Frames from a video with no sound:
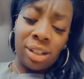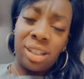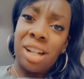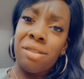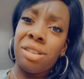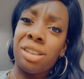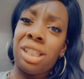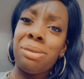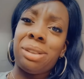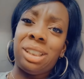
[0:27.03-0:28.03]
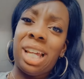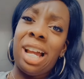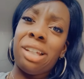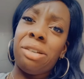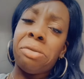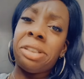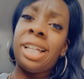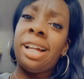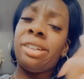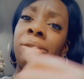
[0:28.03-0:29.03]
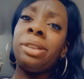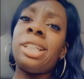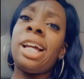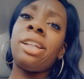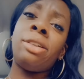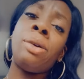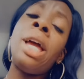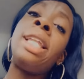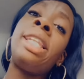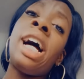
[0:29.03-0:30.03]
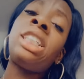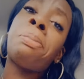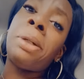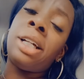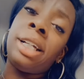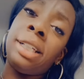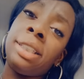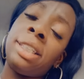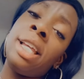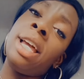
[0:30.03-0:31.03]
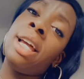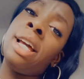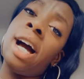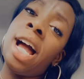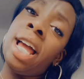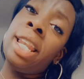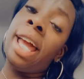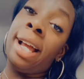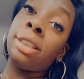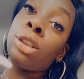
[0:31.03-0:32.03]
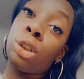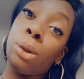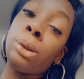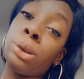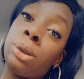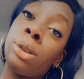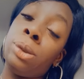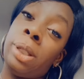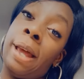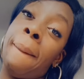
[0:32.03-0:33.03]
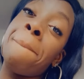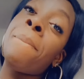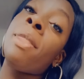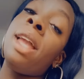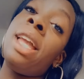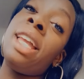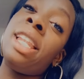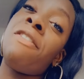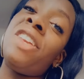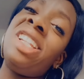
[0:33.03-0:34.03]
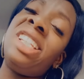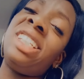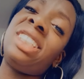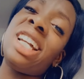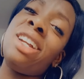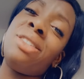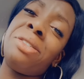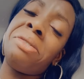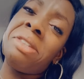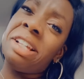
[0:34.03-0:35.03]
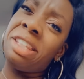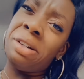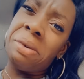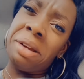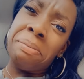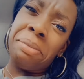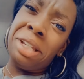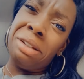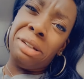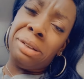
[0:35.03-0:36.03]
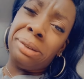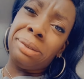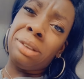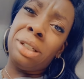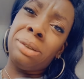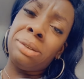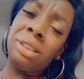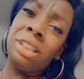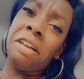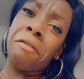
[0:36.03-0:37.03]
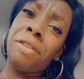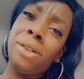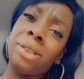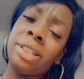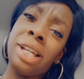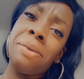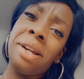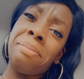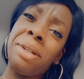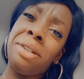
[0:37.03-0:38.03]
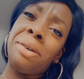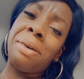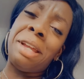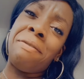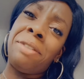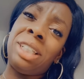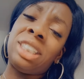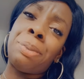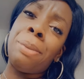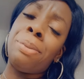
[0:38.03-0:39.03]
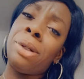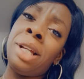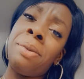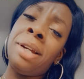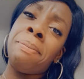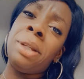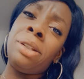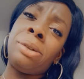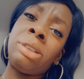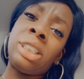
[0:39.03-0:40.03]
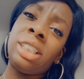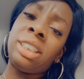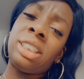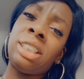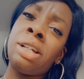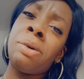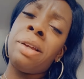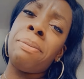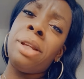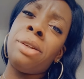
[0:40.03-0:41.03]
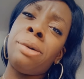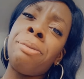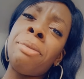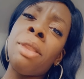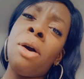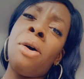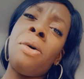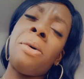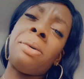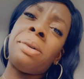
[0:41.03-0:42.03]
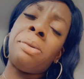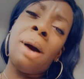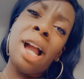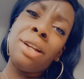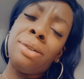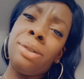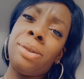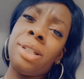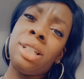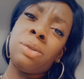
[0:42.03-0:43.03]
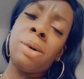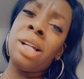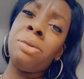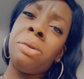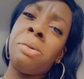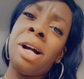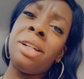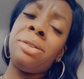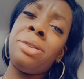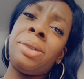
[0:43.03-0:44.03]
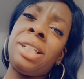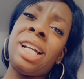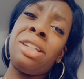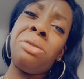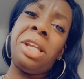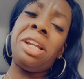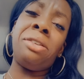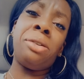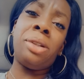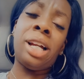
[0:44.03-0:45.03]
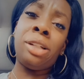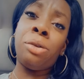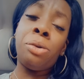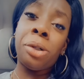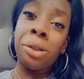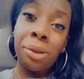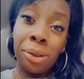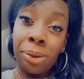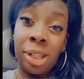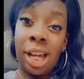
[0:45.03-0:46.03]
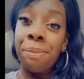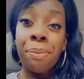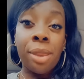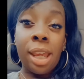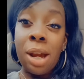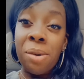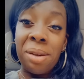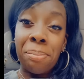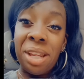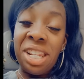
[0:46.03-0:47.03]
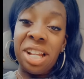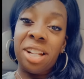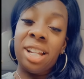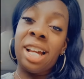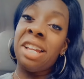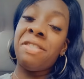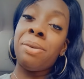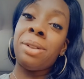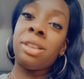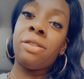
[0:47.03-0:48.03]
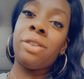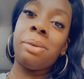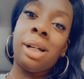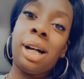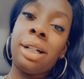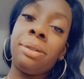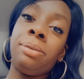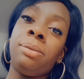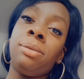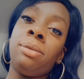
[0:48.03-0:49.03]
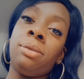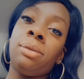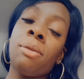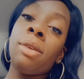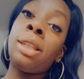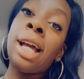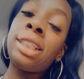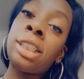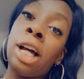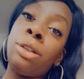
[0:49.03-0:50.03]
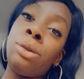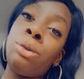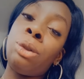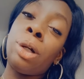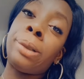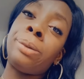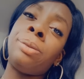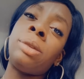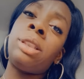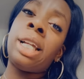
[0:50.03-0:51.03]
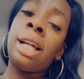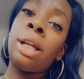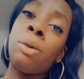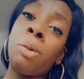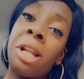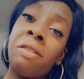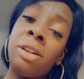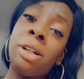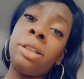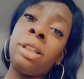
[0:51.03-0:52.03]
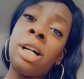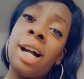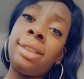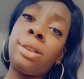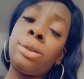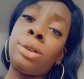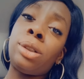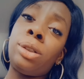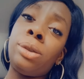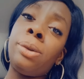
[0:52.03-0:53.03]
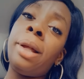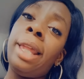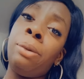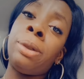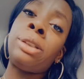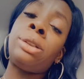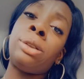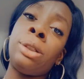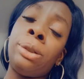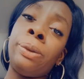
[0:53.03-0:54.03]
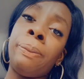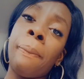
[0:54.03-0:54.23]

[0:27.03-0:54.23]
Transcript: the devil just keeps attacking you, attacking you, attacking you. That's because God has told you to do that. And if He didn't tell you to do that, there wouldn't be no no confusion. There wouldn't be no envious people. There wouldn't be no jealousy. There wouldn't be no oh why are you doing this? Why you why are you doing that? You can't do that. Who are you to do that? It wouldn't be none of that if it wasn't from God. That's how you know that whatever God told you to do, He wants you to do.